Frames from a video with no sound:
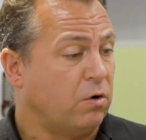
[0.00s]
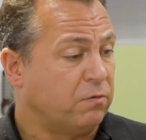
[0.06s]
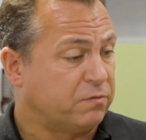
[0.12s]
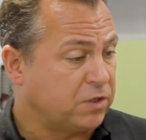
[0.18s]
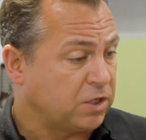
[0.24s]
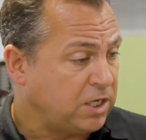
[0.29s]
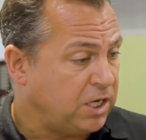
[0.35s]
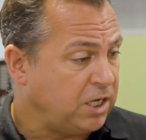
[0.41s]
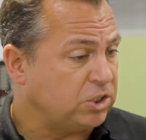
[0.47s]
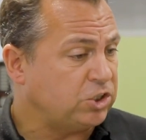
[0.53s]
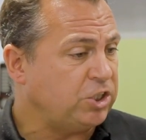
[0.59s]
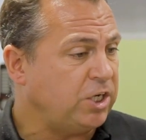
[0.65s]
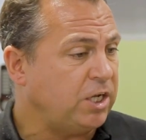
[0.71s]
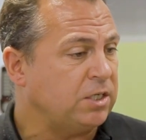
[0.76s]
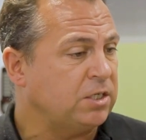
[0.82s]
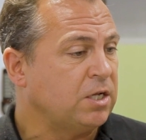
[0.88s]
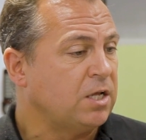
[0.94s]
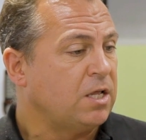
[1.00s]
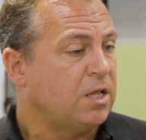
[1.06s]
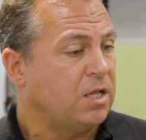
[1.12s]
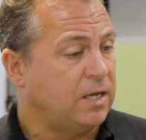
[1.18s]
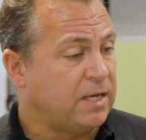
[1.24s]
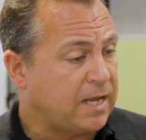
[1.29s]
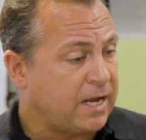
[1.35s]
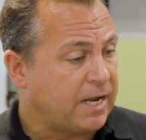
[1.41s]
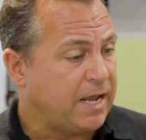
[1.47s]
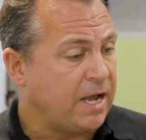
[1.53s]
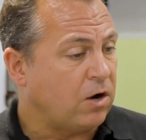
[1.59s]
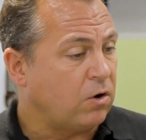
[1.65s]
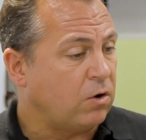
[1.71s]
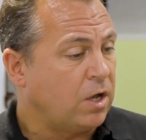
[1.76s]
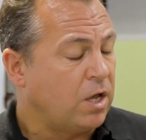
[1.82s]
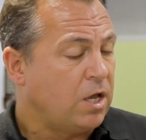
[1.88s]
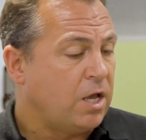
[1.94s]
of the kitchen so
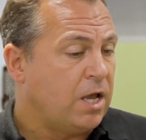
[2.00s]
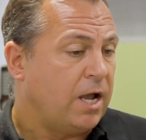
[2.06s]
layout.